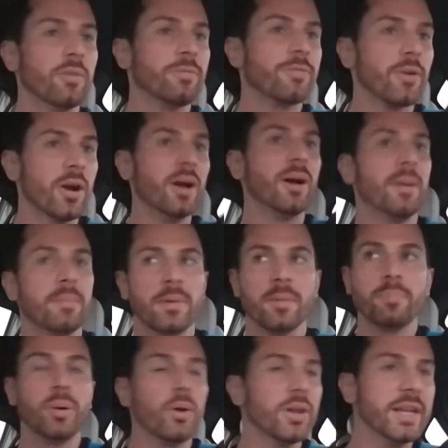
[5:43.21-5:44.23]
from
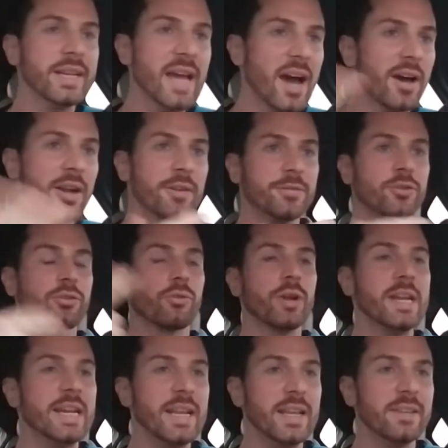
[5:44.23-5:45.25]
pulling out of
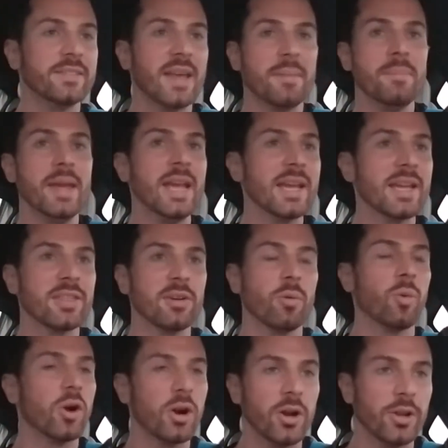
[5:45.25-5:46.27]
treaties that make the
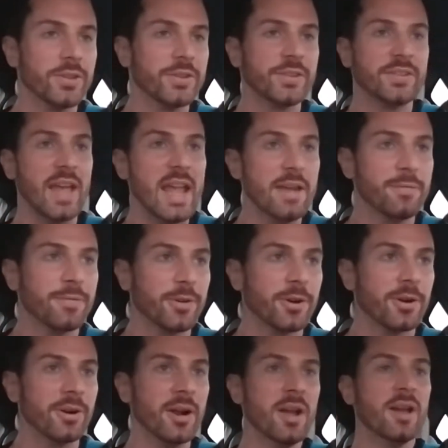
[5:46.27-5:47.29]
world safer,